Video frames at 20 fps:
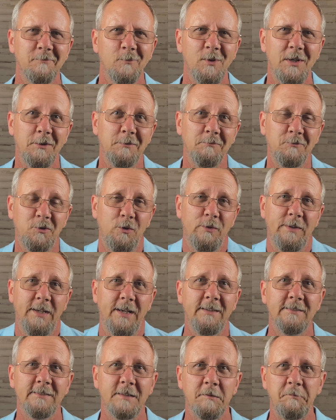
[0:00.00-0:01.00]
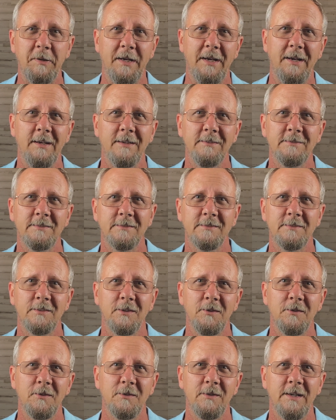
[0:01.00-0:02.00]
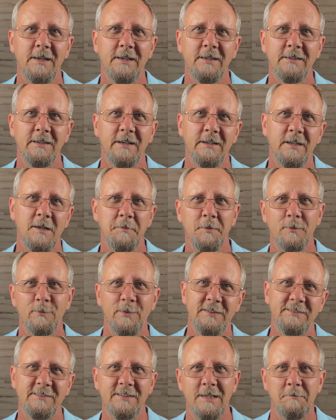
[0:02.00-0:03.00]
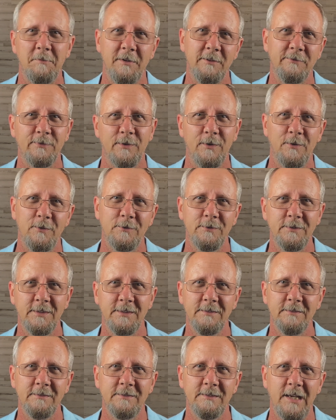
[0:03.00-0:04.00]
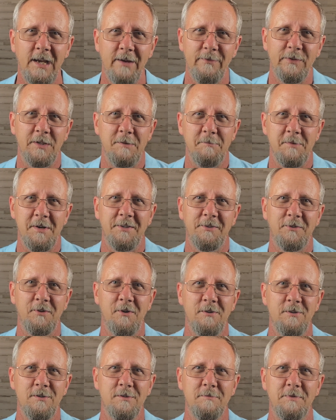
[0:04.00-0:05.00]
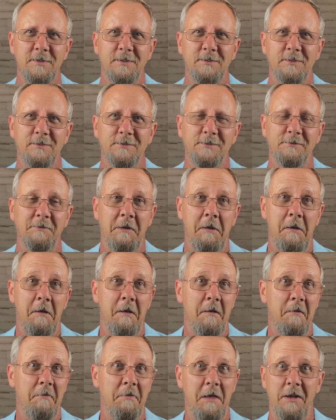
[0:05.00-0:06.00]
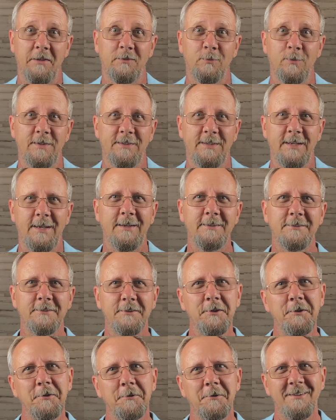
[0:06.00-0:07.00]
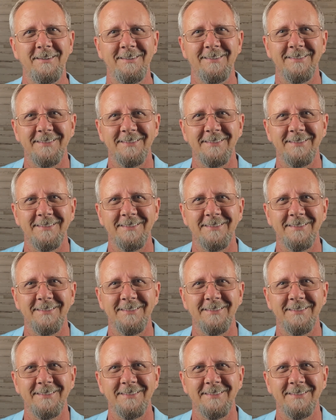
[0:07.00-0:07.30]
Well, two days had passed, so I got up and reset my phone and gave it to my daughter because that's what dads do.